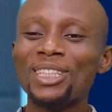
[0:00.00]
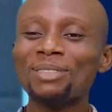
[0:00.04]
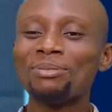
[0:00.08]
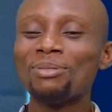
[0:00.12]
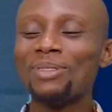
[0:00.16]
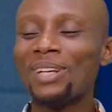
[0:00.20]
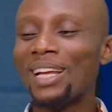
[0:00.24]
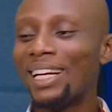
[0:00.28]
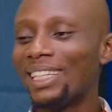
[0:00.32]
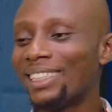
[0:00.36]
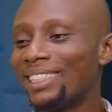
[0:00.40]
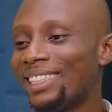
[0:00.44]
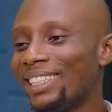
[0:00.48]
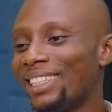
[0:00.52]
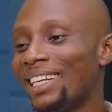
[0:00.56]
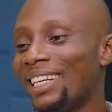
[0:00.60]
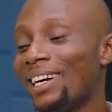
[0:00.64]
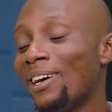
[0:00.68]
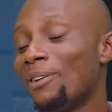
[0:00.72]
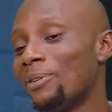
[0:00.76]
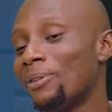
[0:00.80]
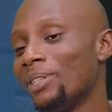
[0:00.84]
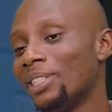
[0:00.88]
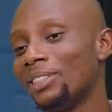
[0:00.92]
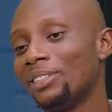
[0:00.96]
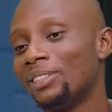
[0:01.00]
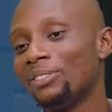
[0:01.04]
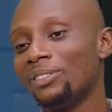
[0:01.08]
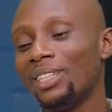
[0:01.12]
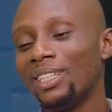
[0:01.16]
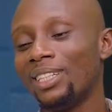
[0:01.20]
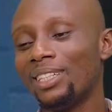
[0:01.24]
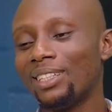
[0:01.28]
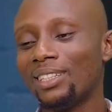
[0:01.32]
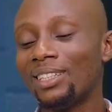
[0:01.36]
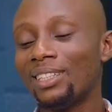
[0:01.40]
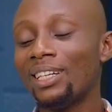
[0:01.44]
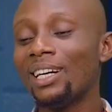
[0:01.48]
and trust when I say they are winning
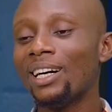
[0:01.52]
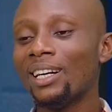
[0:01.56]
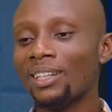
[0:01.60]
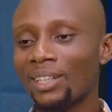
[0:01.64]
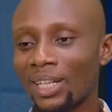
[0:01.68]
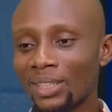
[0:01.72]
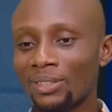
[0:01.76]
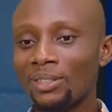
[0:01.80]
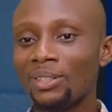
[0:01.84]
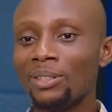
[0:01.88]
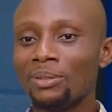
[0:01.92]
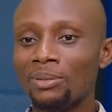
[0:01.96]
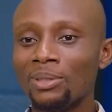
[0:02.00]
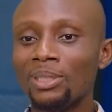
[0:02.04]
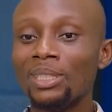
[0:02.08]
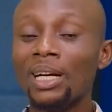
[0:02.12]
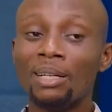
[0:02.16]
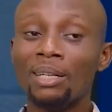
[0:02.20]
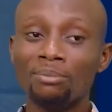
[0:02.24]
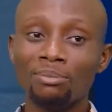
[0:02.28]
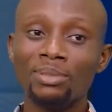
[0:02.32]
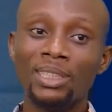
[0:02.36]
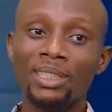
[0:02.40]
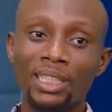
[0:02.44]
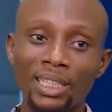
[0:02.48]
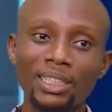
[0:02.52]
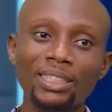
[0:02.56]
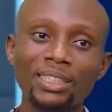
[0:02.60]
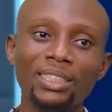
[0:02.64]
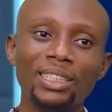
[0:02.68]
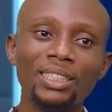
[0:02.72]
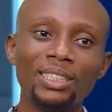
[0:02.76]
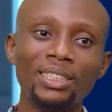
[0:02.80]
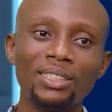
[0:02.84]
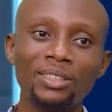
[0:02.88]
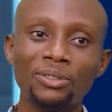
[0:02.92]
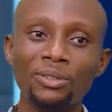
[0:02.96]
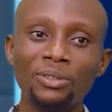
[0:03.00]
today, they are actually winning. I'm
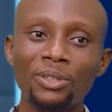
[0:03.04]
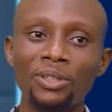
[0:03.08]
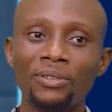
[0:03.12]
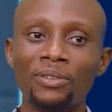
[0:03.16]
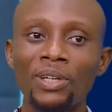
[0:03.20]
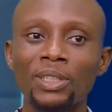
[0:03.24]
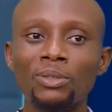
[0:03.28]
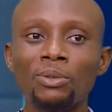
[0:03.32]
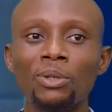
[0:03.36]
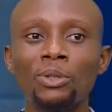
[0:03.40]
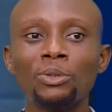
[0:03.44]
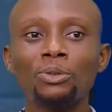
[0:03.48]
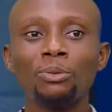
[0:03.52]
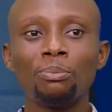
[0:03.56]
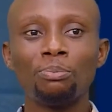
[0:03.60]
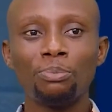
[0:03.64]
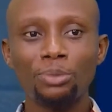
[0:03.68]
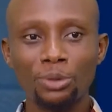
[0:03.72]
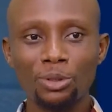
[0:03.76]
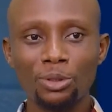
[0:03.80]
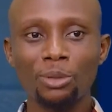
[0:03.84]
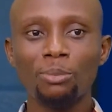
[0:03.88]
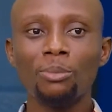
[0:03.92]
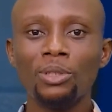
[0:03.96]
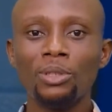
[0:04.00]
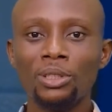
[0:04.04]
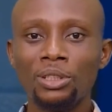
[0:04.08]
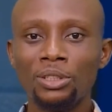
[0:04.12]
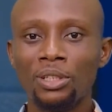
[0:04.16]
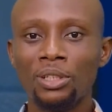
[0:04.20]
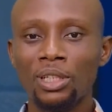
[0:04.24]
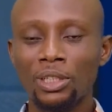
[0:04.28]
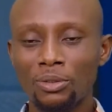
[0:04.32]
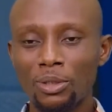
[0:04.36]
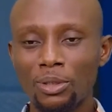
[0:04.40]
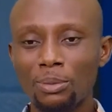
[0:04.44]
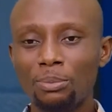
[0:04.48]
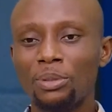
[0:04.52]
saying this so if you actually not to put your
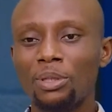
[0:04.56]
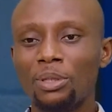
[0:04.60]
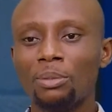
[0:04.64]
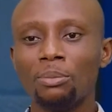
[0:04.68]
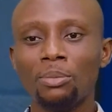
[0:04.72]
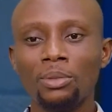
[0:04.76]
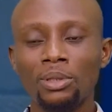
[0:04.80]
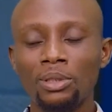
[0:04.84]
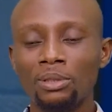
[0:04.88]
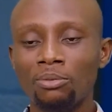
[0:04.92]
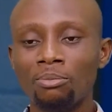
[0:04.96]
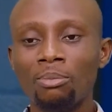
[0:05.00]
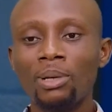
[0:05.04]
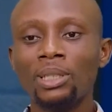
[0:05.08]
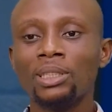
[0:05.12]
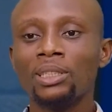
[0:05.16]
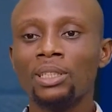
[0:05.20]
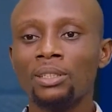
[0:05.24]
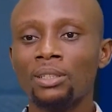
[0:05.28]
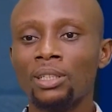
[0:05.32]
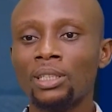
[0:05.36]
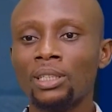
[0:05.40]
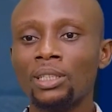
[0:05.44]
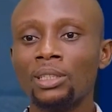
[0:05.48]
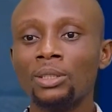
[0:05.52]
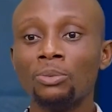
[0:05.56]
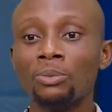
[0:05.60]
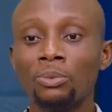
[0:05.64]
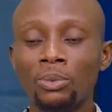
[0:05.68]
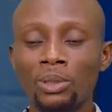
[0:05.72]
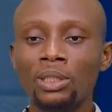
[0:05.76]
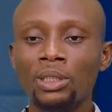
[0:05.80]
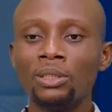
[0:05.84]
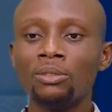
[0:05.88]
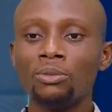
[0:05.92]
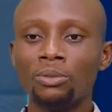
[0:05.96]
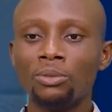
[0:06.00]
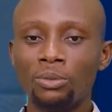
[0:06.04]
money, you can actually put your money. Manchester United is
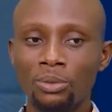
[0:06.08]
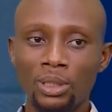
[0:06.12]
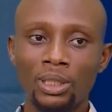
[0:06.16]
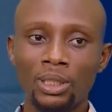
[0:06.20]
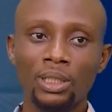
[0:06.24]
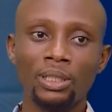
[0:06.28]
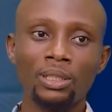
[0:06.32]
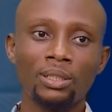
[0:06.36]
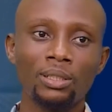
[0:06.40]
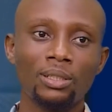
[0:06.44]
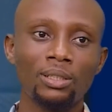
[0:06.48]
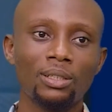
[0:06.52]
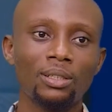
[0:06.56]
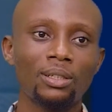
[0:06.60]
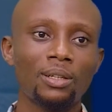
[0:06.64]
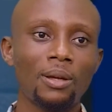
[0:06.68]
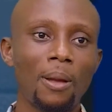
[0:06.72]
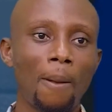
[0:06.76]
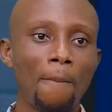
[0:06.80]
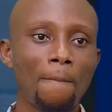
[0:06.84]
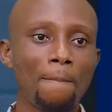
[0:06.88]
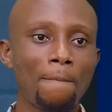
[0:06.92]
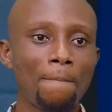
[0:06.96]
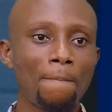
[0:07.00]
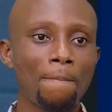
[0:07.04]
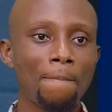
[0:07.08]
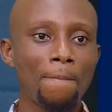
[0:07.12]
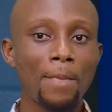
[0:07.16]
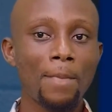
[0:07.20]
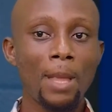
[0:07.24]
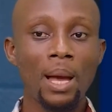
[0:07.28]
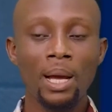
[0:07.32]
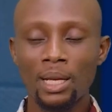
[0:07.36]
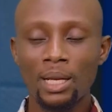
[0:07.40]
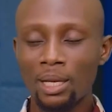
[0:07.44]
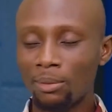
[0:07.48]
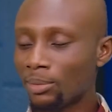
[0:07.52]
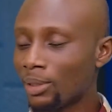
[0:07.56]
winning today.
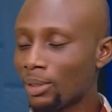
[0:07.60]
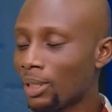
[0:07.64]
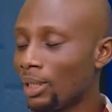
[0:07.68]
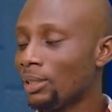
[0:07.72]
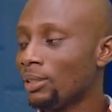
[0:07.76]
And